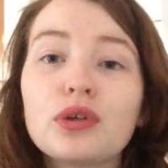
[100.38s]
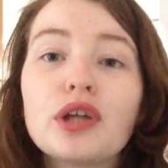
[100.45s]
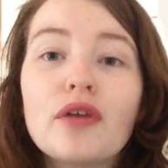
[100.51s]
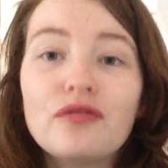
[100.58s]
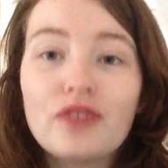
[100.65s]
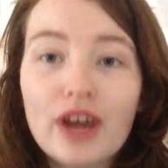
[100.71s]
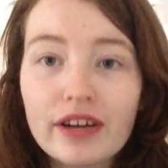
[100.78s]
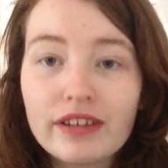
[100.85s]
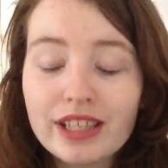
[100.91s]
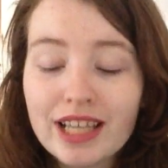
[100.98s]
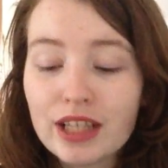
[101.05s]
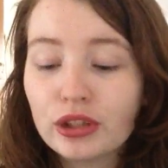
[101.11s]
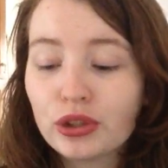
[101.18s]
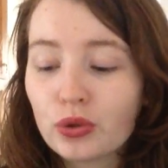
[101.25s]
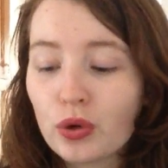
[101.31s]
one
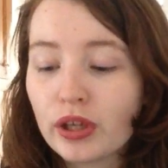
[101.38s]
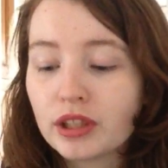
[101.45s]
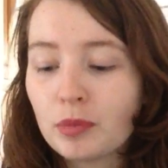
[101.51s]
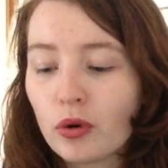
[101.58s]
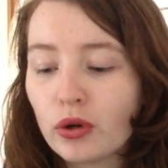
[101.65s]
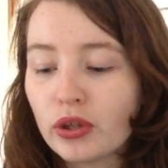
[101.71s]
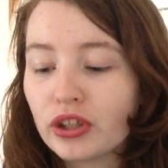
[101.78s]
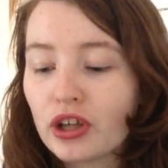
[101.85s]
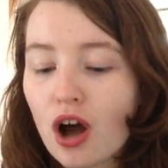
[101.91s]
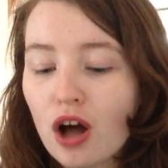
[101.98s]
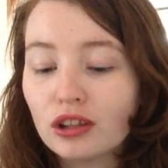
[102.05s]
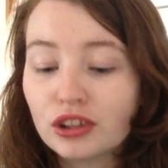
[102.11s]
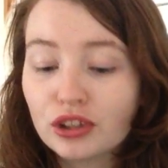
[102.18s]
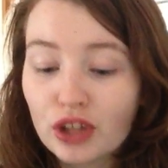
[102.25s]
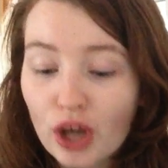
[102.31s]
very short one
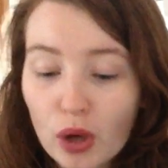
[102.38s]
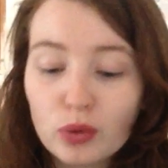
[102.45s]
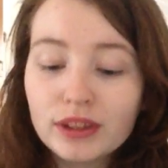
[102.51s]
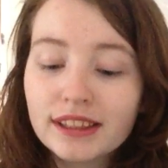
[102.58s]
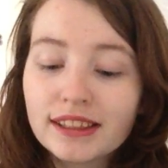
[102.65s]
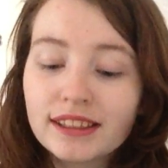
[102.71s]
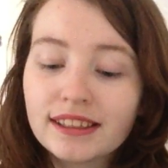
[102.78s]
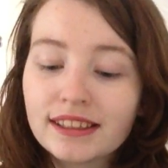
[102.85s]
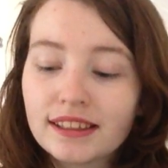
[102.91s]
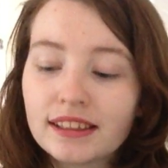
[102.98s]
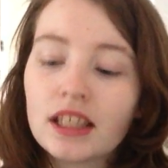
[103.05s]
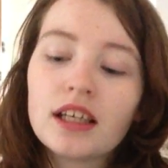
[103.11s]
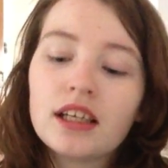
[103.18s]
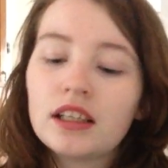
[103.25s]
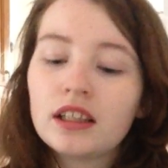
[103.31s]
called
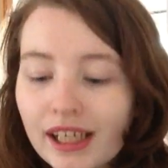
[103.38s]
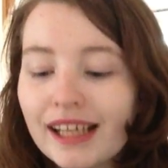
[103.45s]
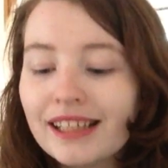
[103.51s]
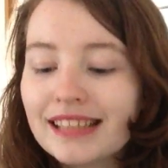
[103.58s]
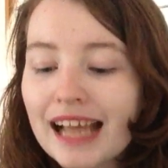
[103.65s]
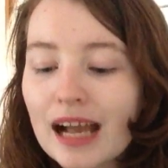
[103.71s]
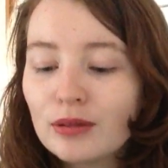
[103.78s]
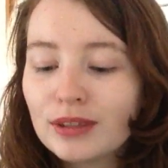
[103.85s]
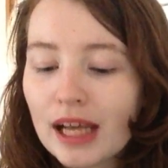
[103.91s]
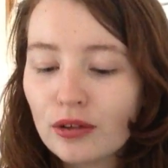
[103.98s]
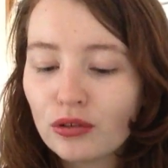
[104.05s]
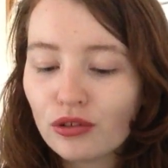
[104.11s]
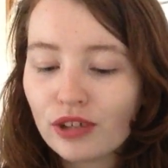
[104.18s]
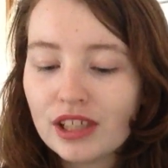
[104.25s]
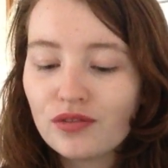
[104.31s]
Ghosts. In
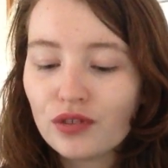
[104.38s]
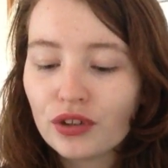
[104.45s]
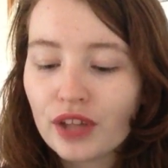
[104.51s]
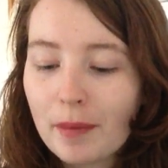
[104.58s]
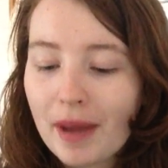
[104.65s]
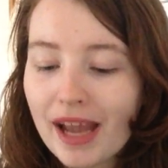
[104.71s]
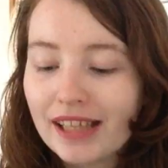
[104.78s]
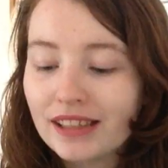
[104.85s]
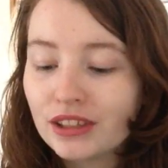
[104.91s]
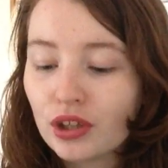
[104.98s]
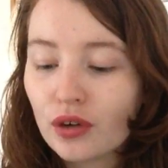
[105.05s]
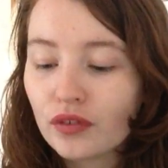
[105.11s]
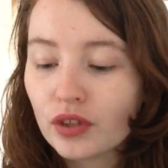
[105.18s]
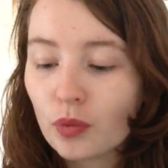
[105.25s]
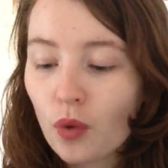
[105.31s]
downtown Greenville, they painted
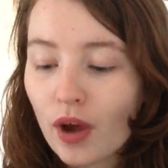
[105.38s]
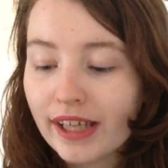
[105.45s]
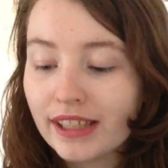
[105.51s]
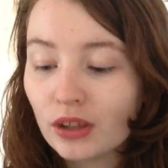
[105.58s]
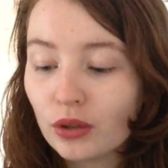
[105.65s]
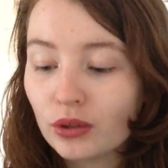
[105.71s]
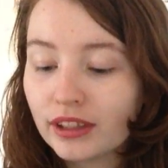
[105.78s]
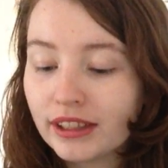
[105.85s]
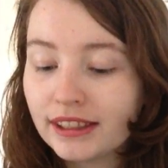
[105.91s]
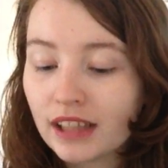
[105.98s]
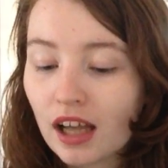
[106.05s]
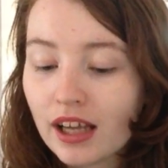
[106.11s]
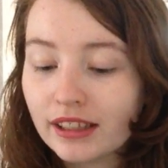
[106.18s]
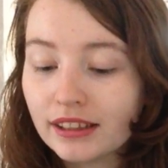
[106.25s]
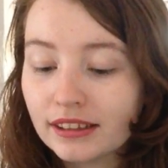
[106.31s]
over the white-only
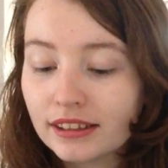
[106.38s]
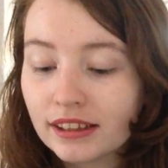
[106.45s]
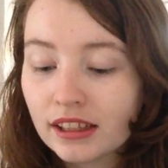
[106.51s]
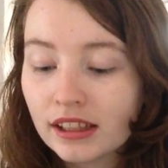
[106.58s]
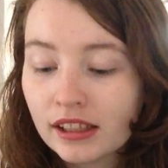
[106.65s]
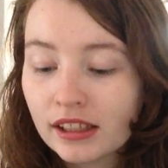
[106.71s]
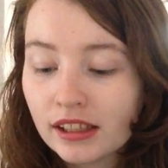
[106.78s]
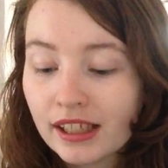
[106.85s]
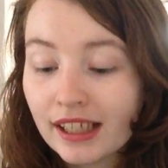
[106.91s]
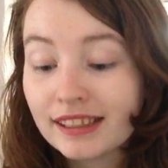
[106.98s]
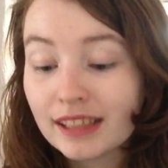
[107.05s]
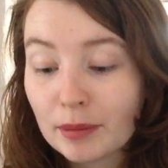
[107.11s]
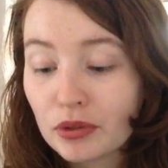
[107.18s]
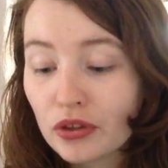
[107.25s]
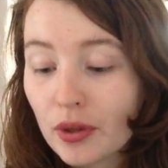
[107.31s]
signs.
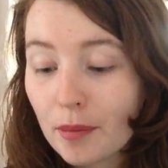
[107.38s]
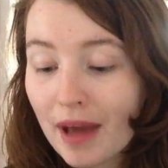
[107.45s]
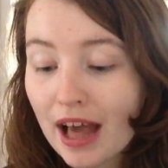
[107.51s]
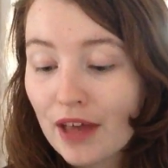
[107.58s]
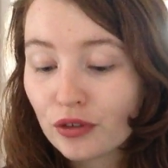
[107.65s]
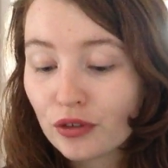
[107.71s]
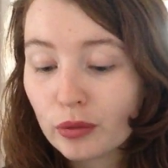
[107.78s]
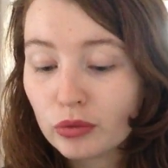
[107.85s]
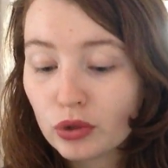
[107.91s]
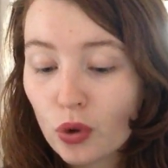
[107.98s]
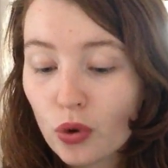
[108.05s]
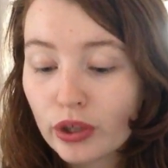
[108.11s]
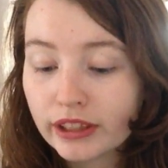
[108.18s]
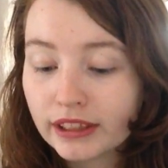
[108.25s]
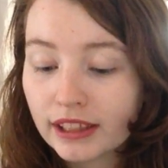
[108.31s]
Except on the bathroom
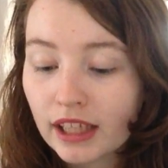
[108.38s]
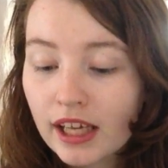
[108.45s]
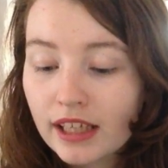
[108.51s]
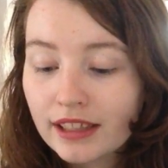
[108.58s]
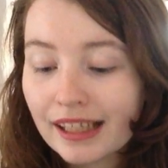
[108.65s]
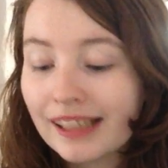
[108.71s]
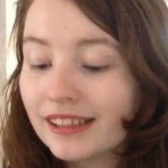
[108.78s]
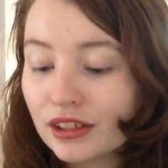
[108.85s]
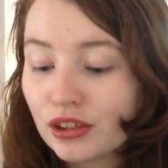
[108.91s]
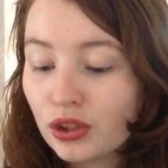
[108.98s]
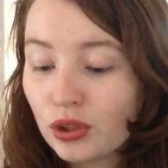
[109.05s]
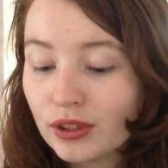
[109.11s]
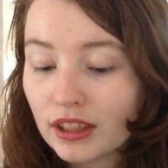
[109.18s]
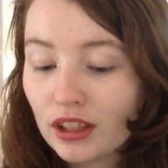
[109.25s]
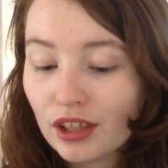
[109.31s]
doors, they didn't
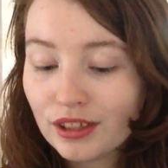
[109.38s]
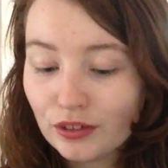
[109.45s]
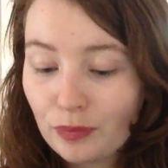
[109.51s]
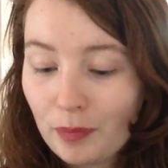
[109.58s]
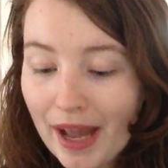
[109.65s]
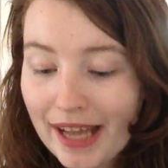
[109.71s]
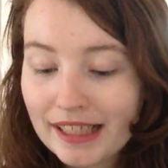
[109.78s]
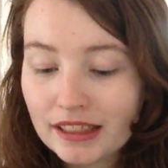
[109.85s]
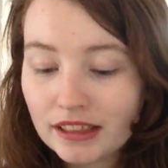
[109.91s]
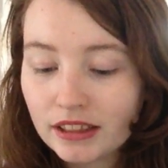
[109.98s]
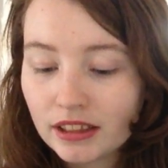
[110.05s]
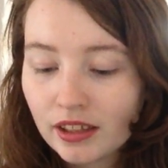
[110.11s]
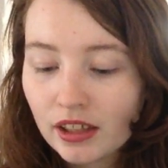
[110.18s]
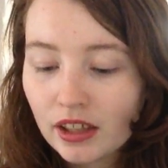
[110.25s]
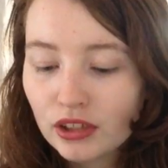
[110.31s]
use a lot of
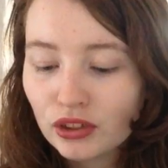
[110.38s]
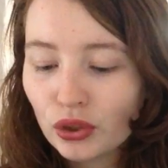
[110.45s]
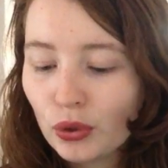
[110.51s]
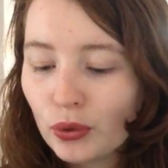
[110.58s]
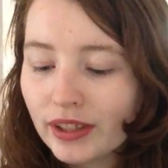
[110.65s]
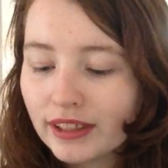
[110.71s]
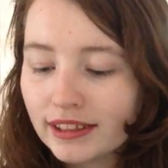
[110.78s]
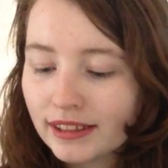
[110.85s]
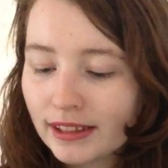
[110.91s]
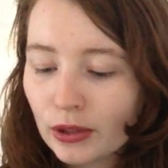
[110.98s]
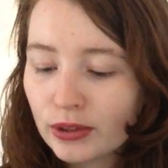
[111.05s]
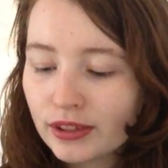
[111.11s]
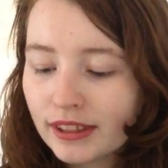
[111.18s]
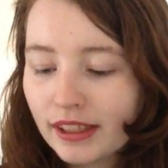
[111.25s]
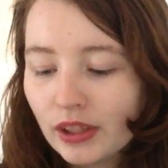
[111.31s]
paint, so you can
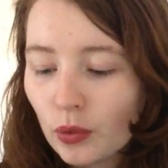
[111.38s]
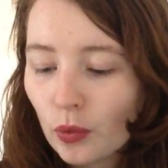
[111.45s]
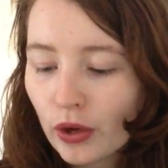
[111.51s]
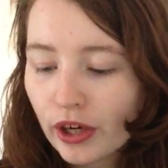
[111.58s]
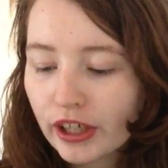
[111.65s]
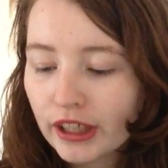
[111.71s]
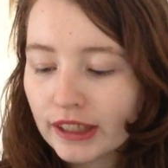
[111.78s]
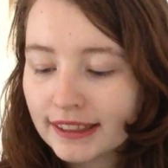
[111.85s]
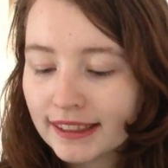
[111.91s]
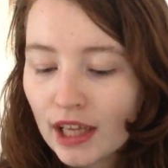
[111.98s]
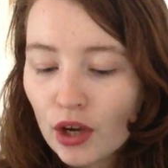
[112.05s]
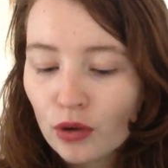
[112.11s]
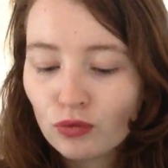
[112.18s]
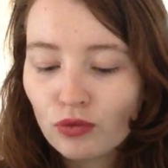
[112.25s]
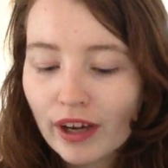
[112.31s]
still see the words
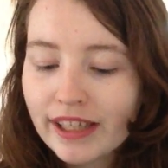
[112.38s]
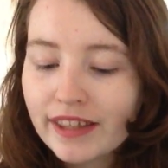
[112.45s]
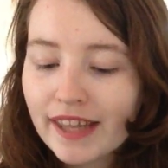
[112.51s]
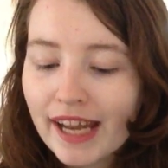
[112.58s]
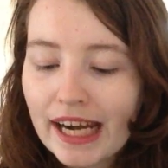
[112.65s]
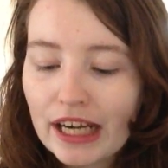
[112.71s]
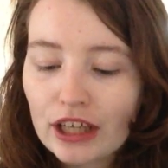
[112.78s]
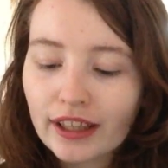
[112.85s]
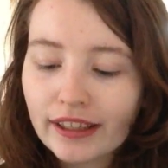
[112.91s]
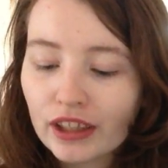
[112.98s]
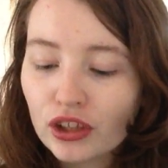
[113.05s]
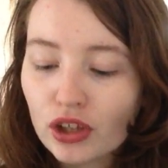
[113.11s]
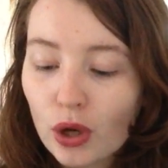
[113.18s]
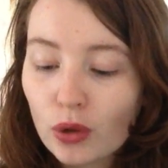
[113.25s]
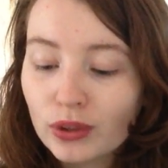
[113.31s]
right there, like
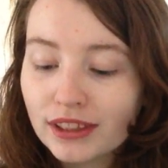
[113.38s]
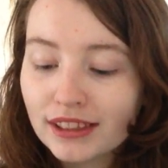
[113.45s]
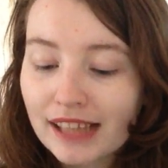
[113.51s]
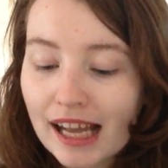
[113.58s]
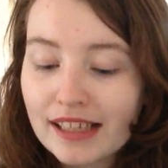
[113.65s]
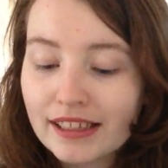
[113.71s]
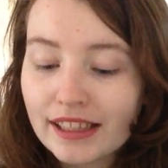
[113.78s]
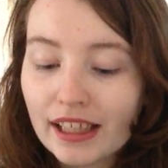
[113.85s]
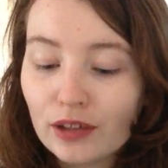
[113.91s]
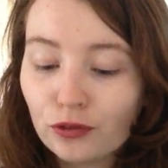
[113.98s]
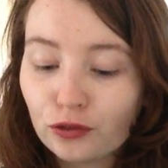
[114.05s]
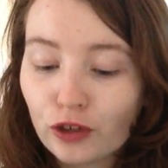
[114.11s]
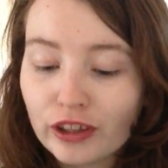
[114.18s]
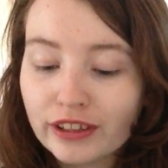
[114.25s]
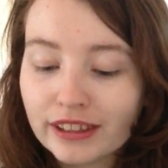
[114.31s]
a ghost standing in
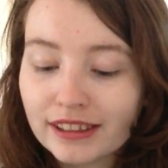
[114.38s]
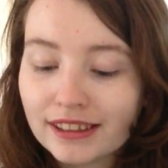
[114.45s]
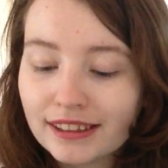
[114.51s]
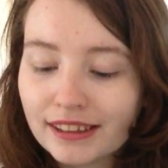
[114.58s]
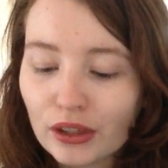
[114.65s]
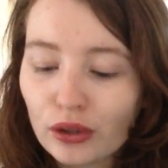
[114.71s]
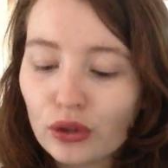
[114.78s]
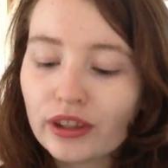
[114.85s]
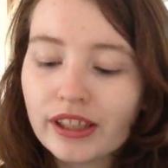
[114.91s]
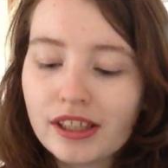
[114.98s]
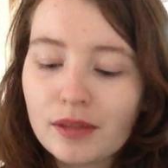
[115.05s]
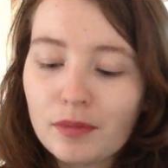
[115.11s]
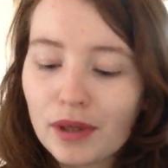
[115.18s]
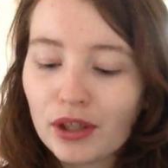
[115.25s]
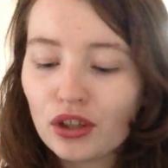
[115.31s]
front, still
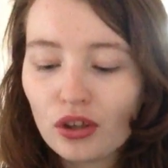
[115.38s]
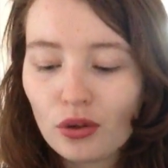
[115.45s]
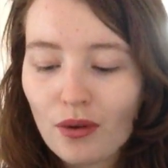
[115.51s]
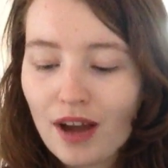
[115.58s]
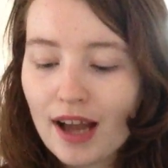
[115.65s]
keeping you